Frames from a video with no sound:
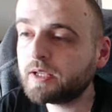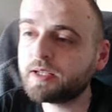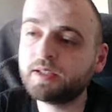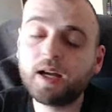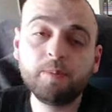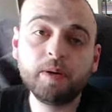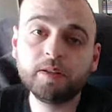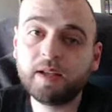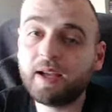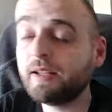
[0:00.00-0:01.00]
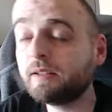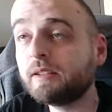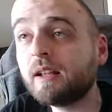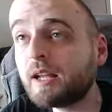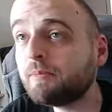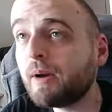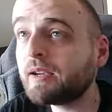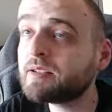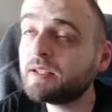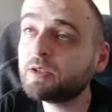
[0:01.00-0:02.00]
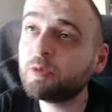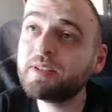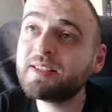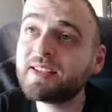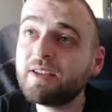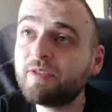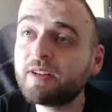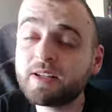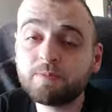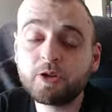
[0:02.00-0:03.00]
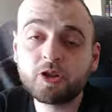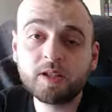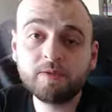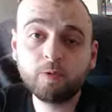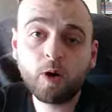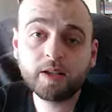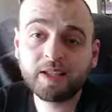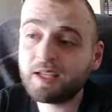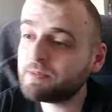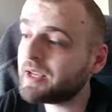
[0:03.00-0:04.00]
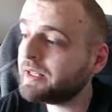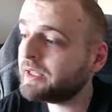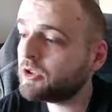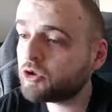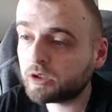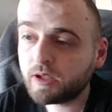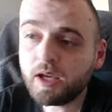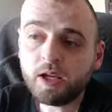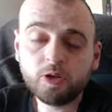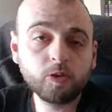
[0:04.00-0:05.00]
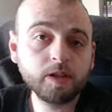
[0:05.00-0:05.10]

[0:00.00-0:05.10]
can happen, and the right back is a little bit safer, especially if White keeps getting injured. You can